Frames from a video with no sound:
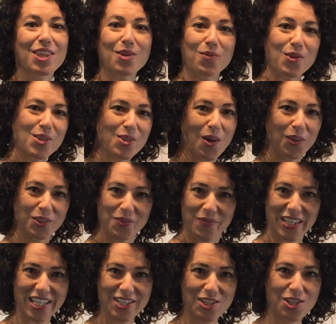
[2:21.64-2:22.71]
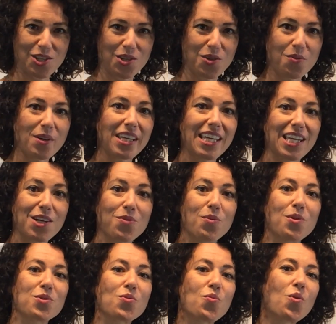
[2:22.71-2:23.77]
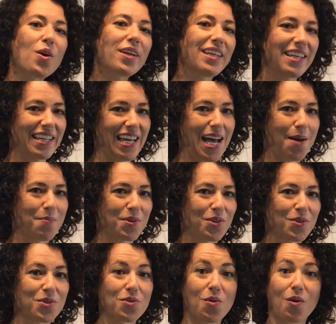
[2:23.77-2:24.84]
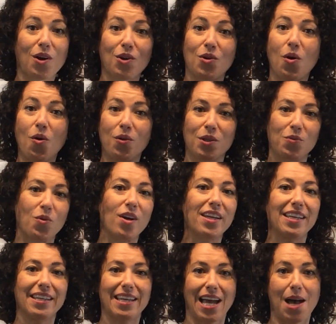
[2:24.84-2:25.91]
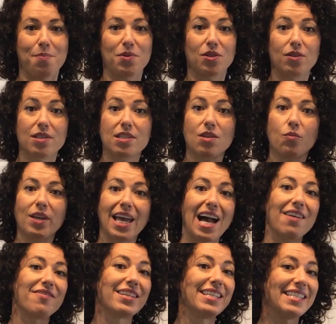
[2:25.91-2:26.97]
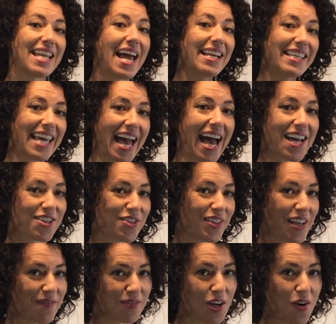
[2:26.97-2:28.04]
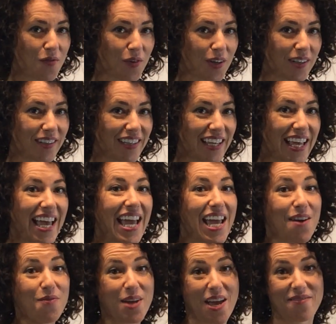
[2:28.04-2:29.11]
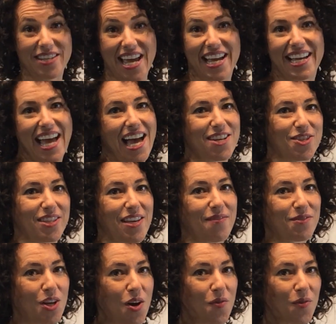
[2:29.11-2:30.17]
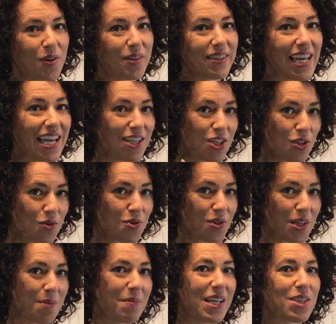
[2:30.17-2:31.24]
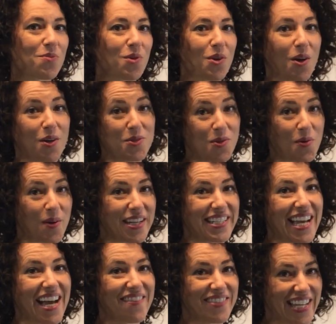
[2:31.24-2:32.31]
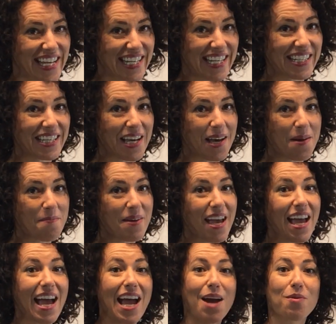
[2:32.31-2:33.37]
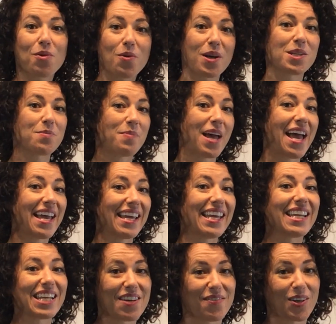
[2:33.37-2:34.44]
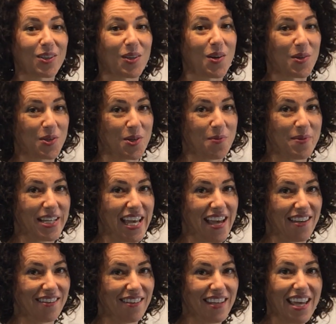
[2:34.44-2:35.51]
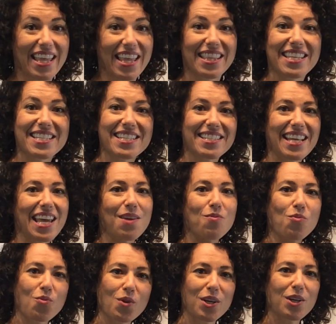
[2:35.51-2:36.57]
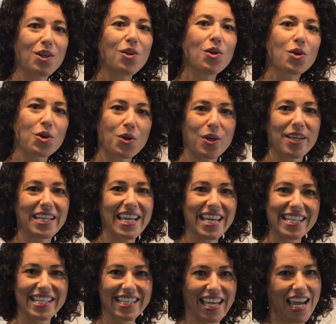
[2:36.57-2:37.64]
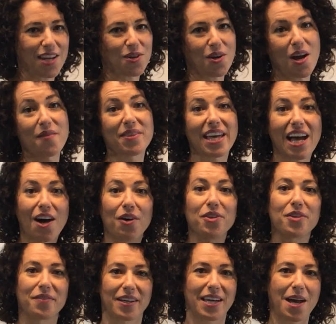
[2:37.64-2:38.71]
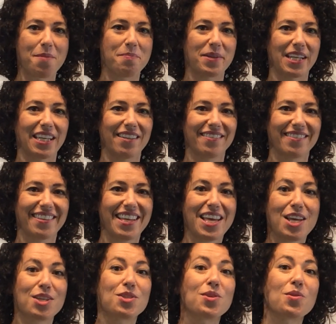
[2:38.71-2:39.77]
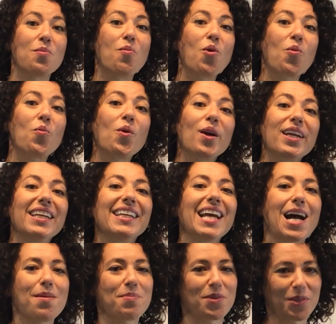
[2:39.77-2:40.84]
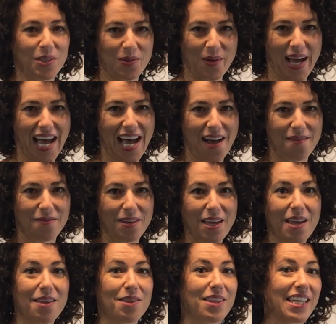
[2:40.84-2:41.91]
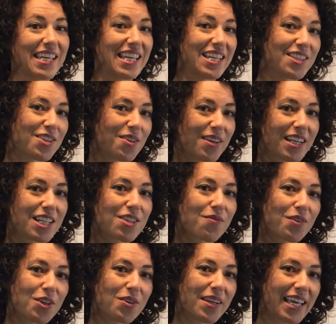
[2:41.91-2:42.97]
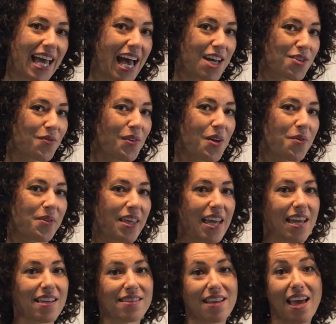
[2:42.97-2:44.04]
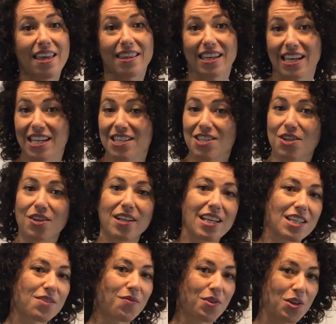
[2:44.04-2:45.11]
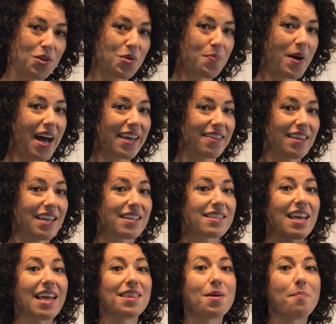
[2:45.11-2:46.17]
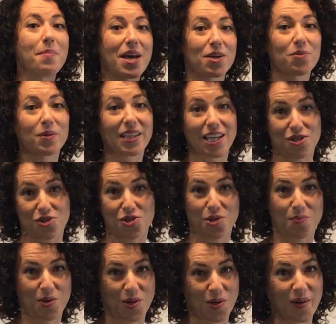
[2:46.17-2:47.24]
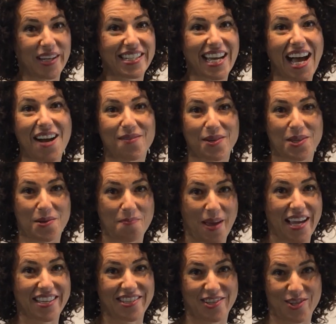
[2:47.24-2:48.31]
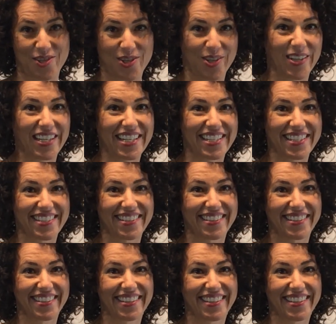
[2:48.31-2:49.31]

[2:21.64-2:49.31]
The result of these two equals working capital. So our goal in working capital is that we have net cash left over. If we have net cash left over, that usually means we're also going to have net income, and we're going to pay any of our long-term debt. This is a real good indicator of the health of a company. So the more working capital you have, the easier it is for you to cash flow things, the easier it is for you to buy things, and the better relationship you're going to have with your banks and your sureties.